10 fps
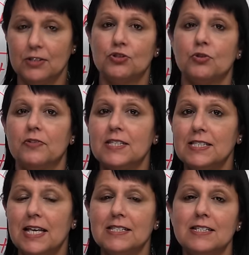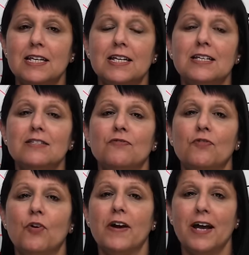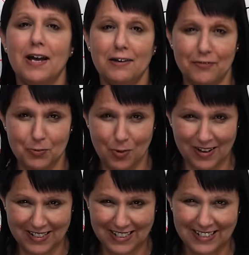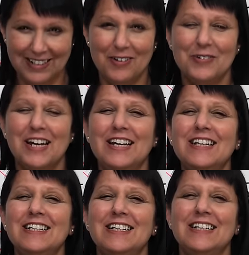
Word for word: So this lesson is for everyone, okay?